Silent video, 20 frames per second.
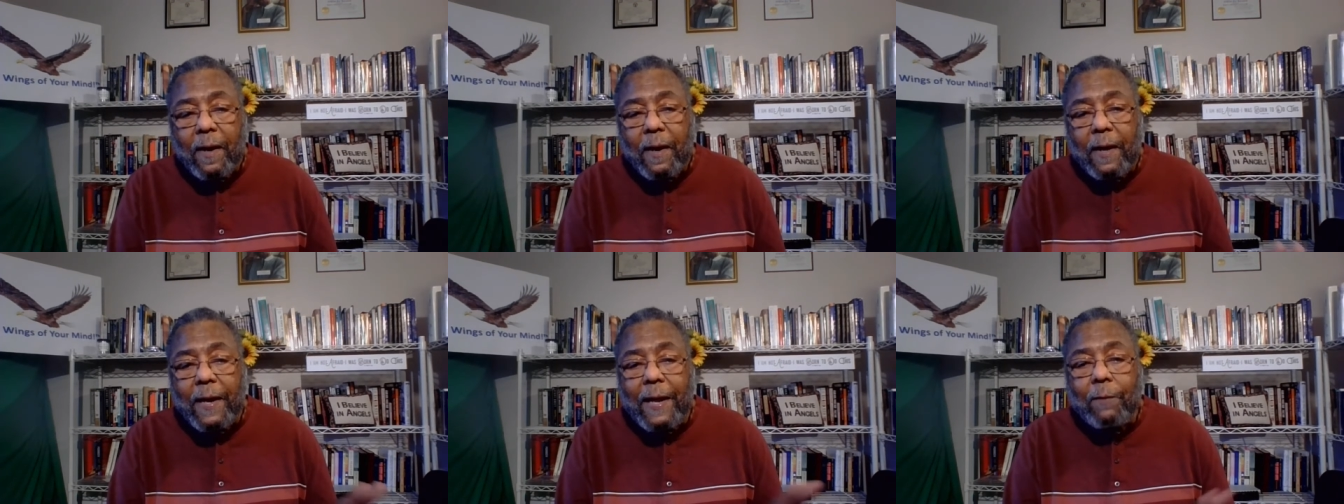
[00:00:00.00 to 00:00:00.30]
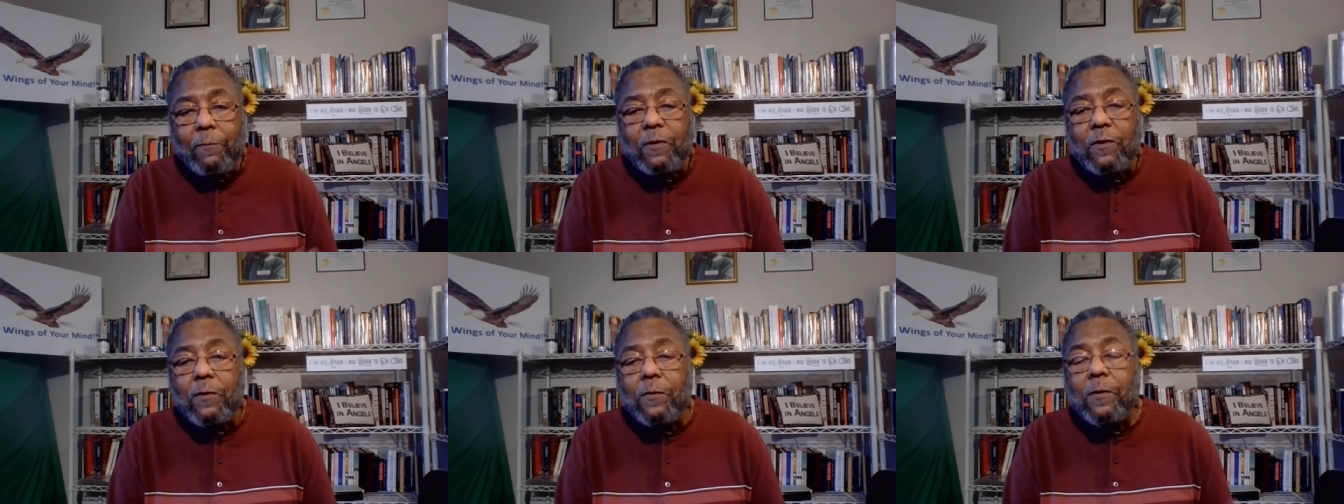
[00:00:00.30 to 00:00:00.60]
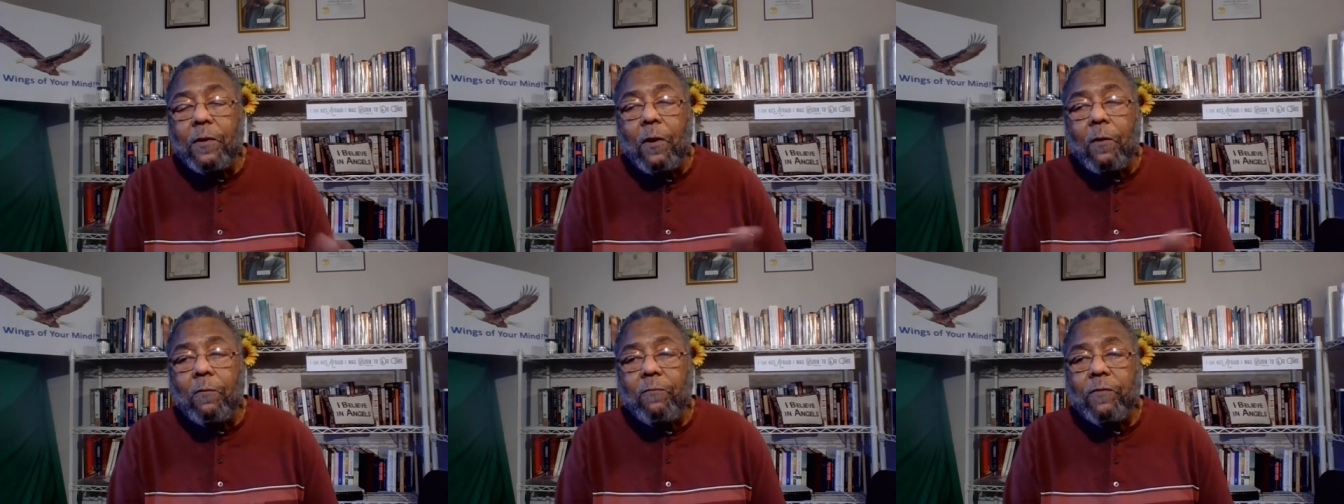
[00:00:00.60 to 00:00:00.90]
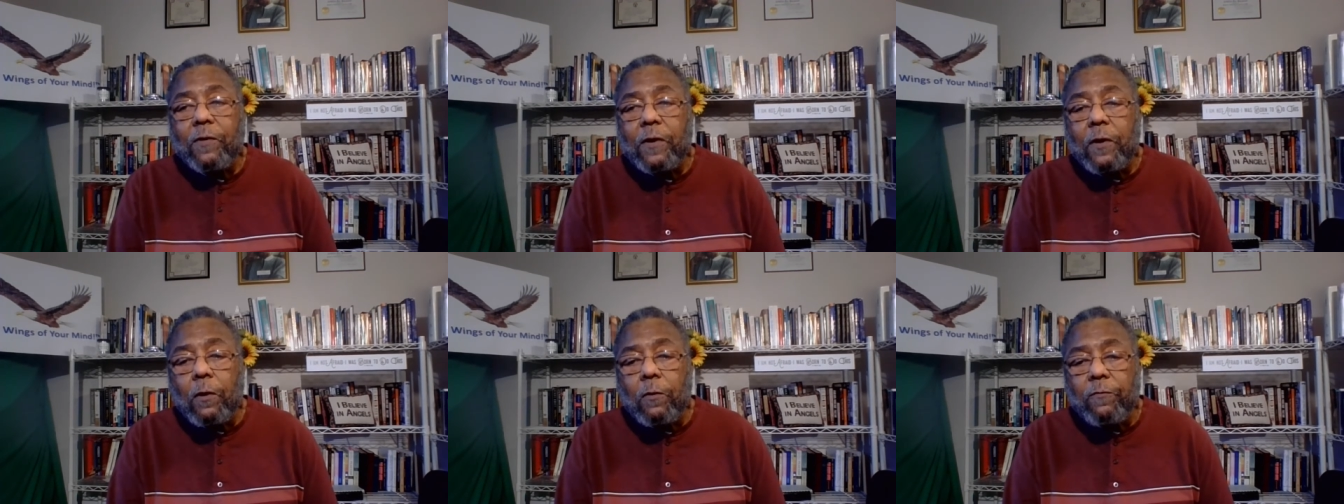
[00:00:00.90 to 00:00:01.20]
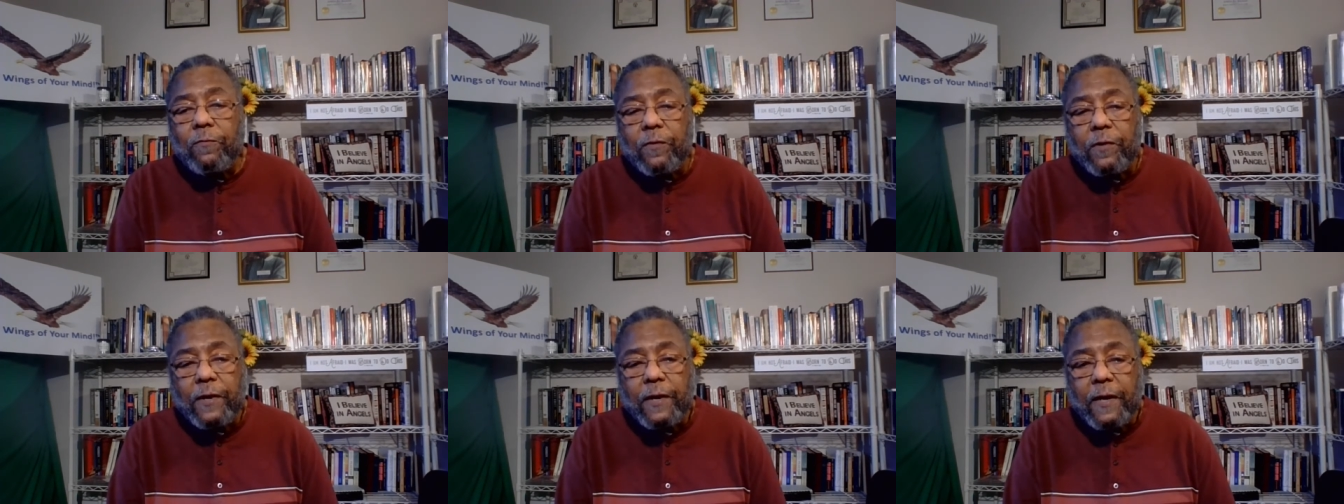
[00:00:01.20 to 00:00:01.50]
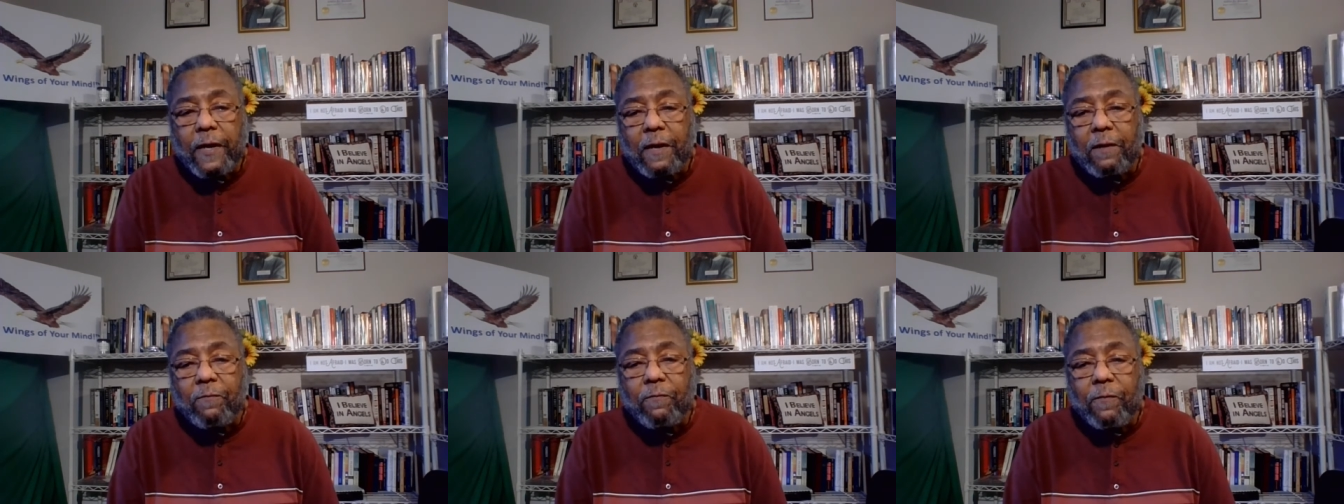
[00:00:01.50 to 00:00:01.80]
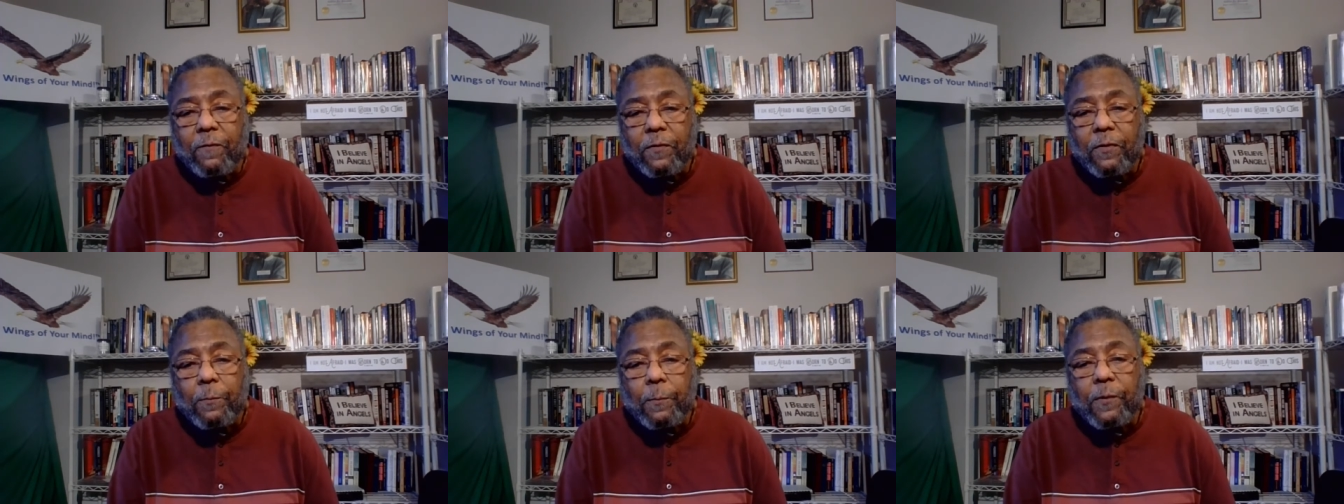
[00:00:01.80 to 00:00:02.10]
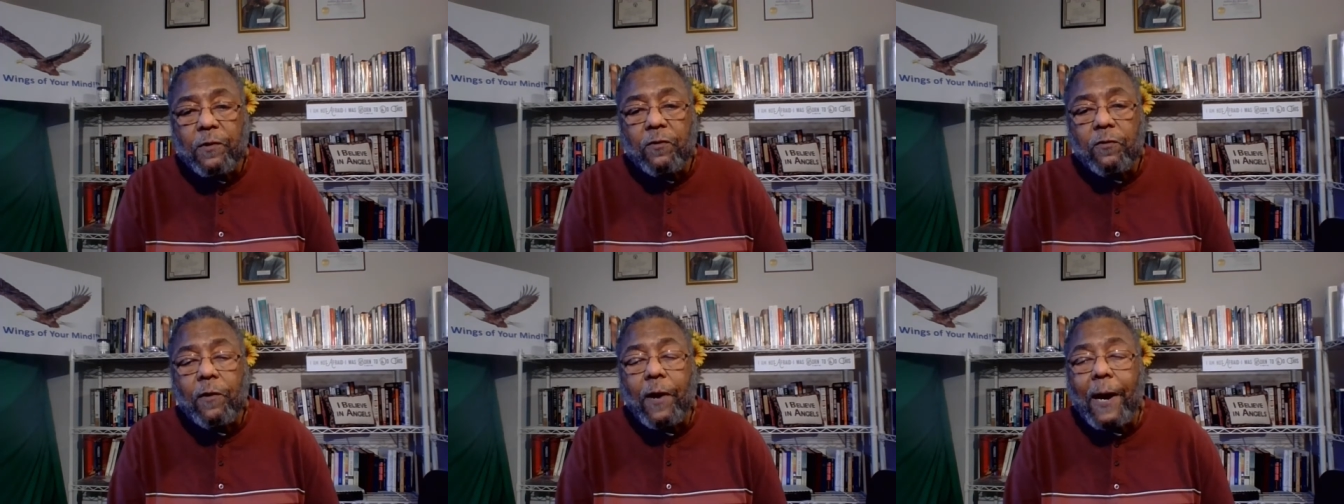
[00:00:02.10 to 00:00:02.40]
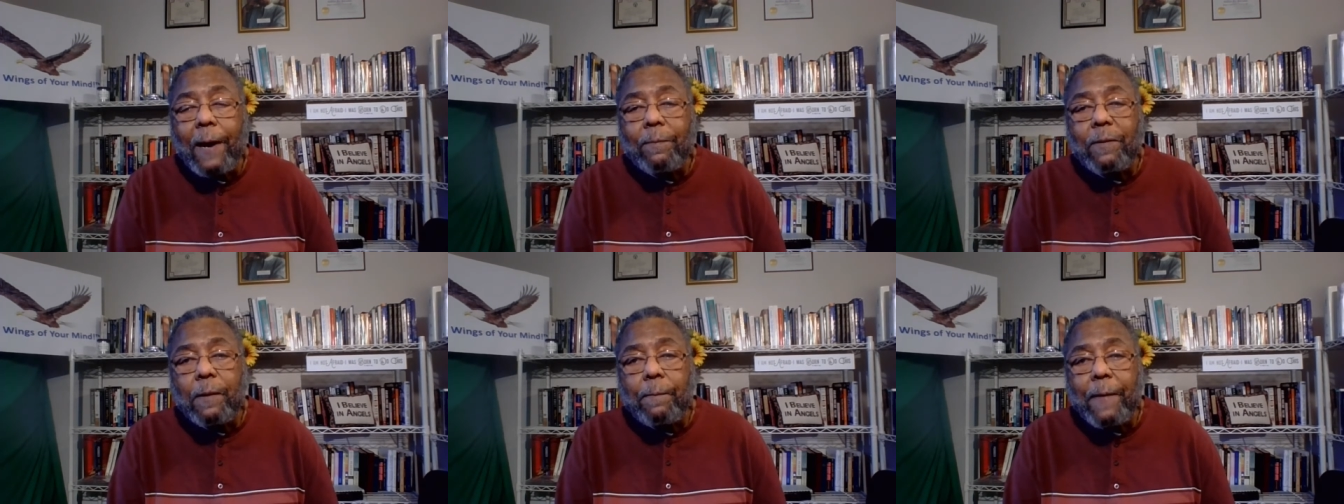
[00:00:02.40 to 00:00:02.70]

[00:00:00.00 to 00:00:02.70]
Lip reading: And they would do it over and over again for the prescribed